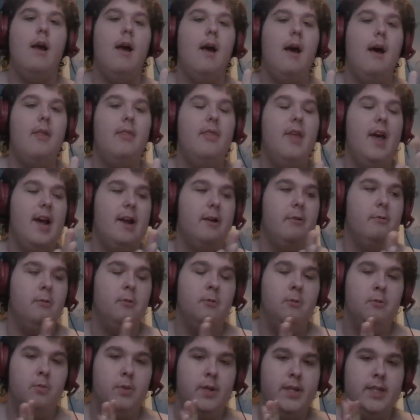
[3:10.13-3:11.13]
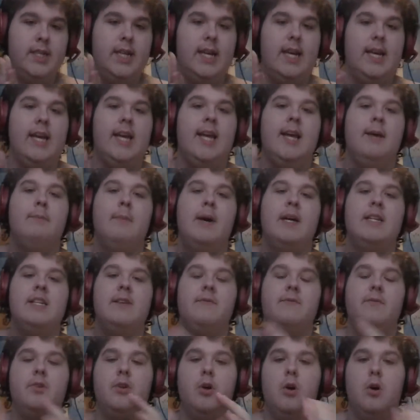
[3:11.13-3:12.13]
And then we see a
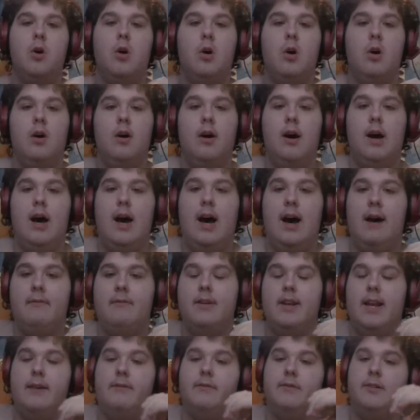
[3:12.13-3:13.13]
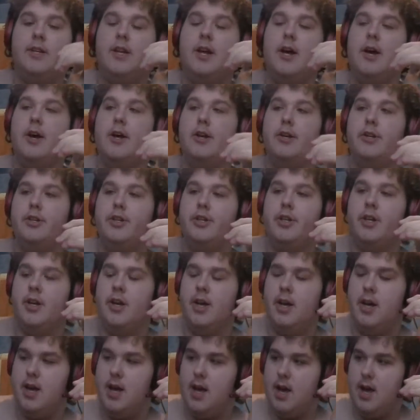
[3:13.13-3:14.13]
massive door after they've searched
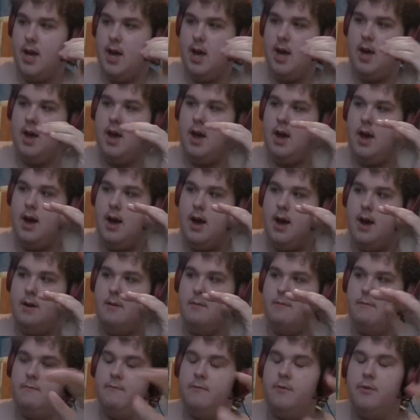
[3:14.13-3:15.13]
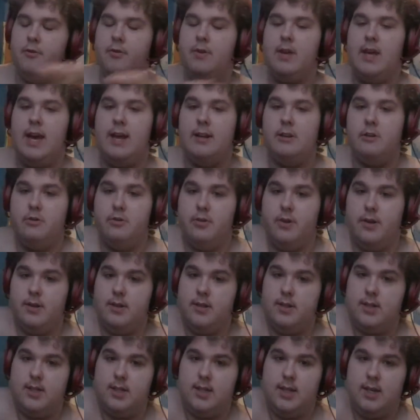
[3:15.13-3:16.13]
uh, through the
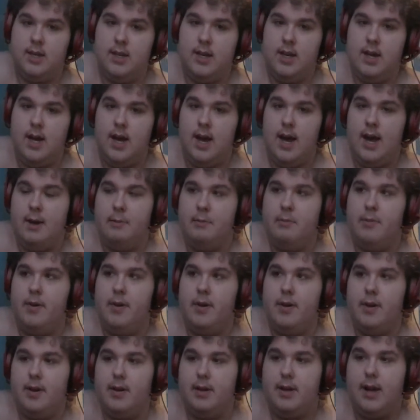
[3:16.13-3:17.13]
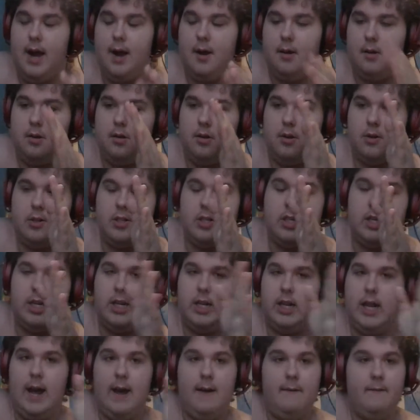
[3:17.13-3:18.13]
entrance. And Kylo looks to the
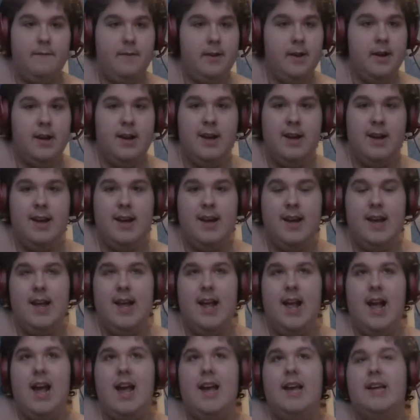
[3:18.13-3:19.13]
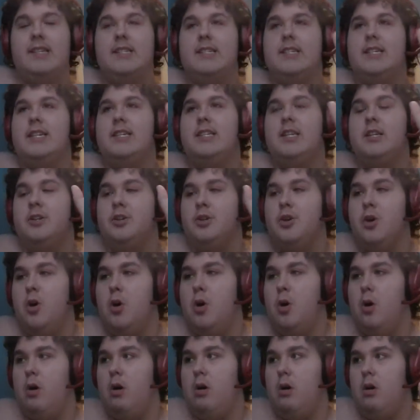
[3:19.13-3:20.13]
left and he sees a
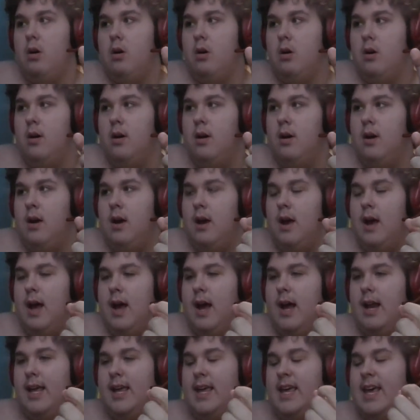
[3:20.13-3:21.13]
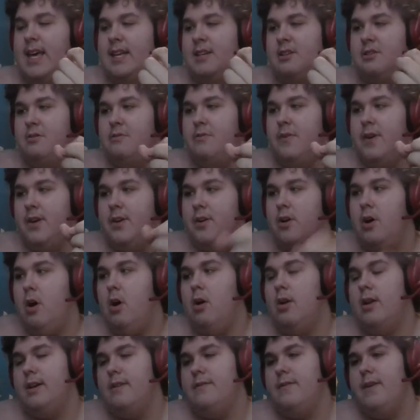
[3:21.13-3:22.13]
door and he hears something
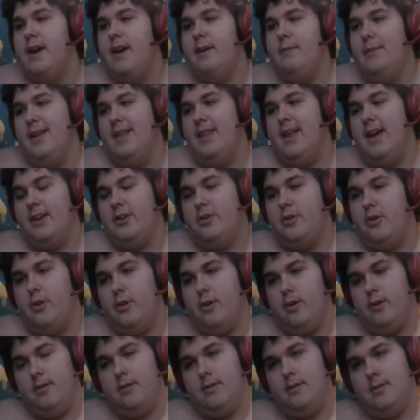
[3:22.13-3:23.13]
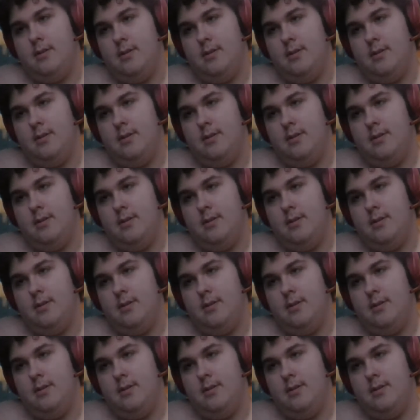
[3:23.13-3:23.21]
calling for him in that door.